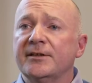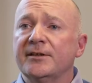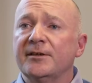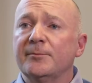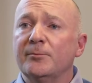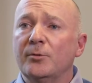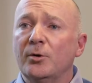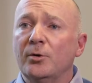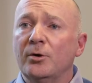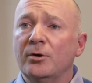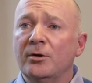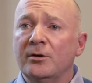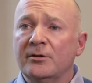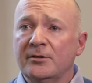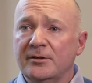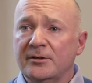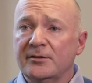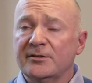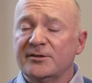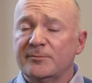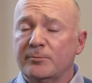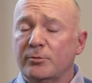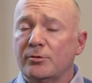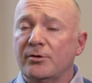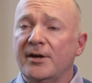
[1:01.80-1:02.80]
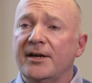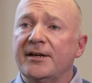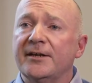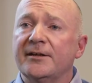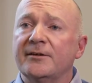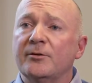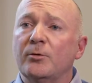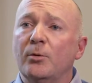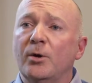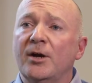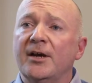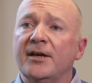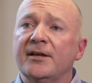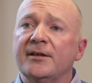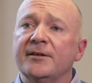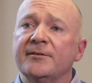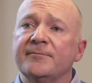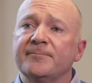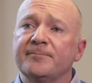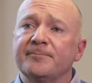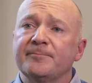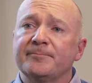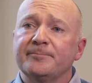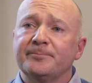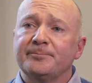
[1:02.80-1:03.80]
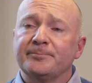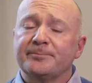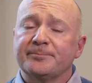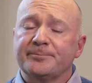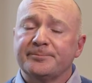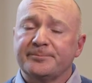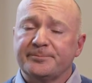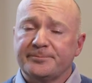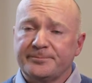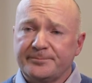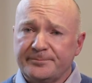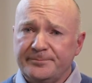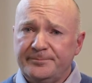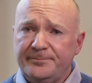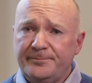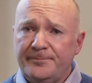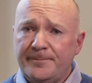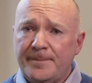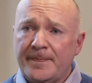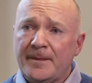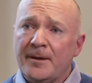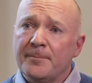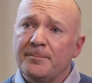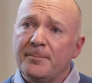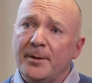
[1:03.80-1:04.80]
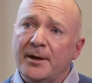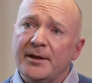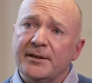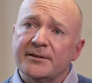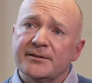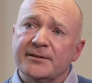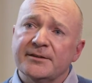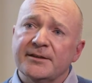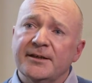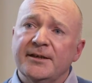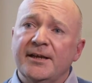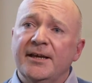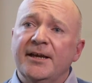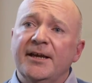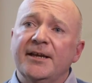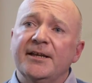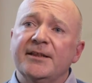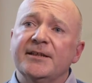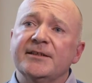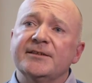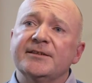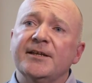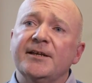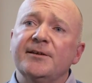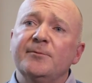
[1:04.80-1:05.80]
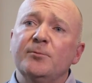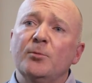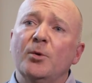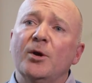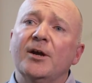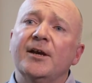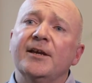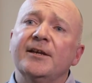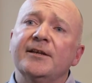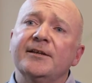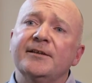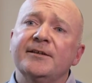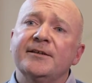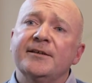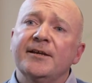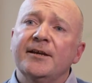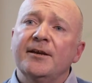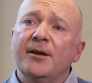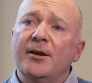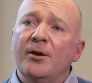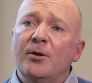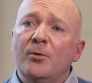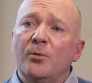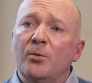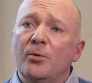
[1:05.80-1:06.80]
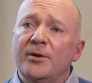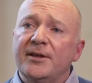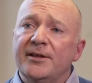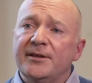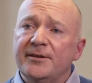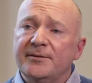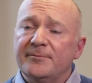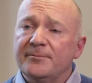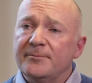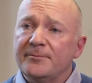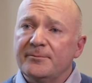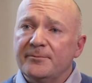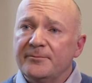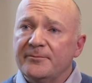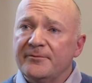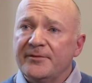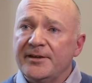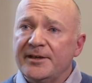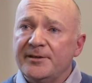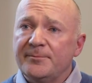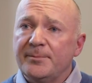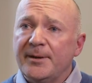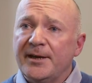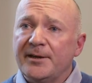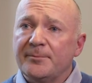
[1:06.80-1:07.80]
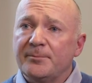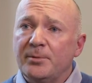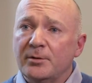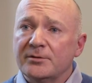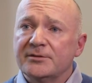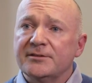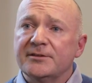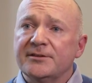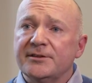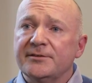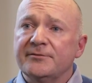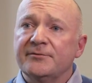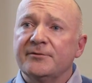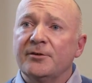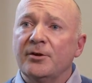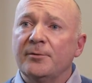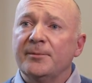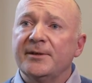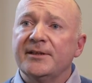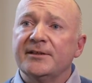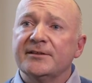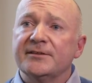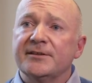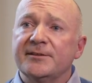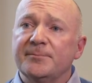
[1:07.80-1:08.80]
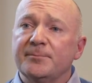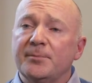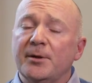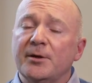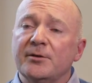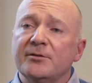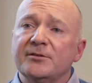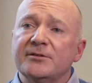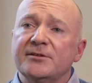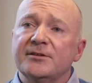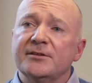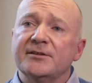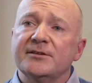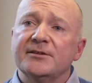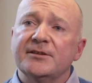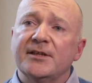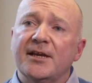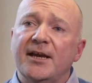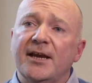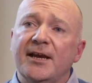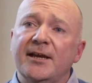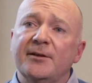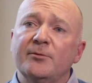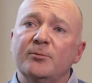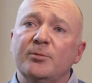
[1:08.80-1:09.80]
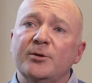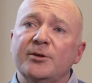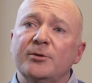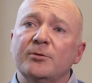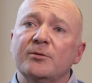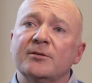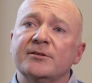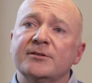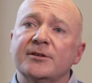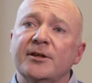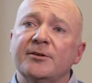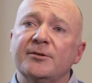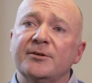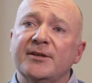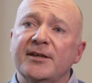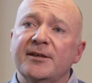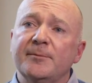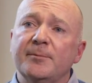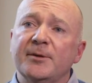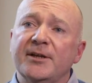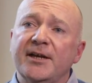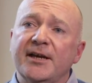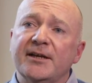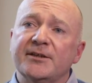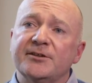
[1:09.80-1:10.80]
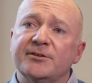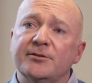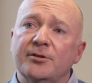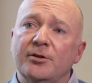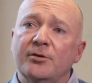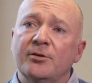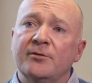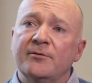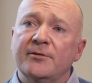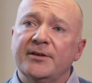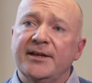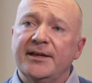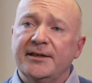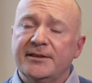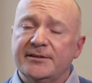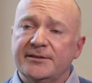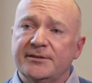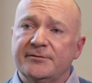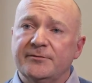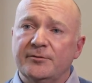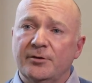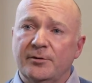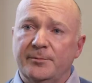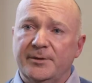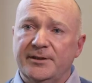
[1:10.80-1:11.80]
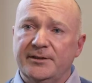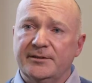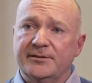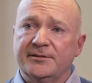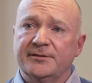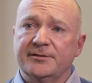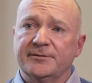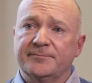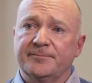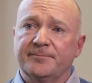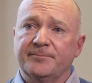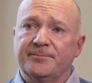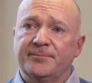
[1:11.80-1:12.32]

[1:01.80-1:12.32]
in a more sporadic way. But in the same way, we feedback positive comments in posters and we also keep an action log for negative comments.